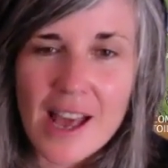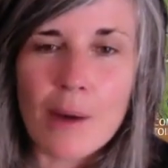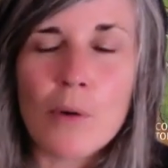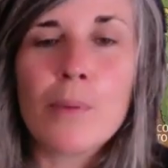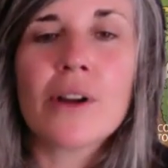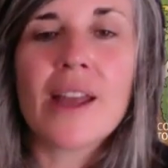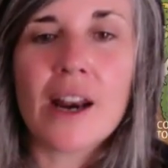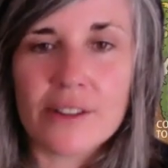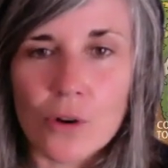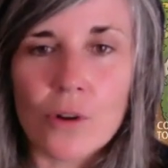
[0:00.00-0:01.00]
and will put
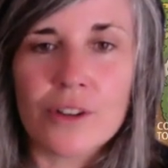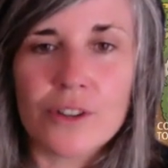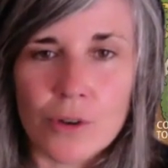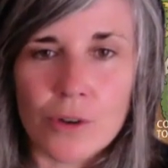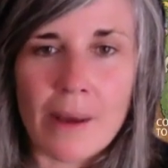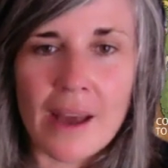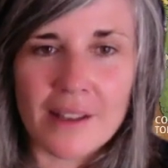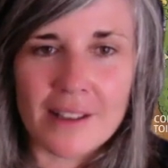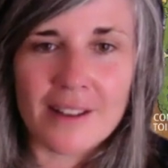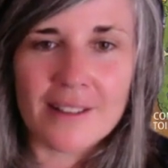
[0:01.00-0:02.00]
get us all into a
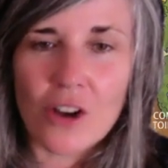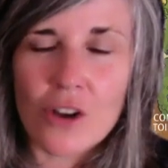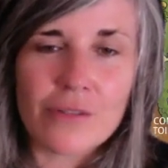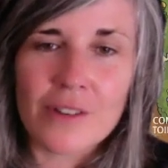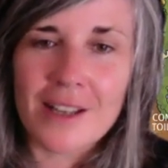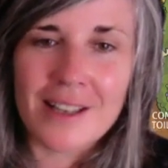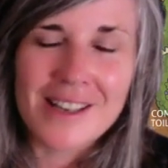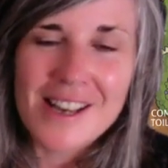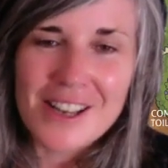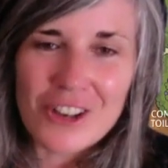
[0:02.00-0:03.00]
mailing list hopefully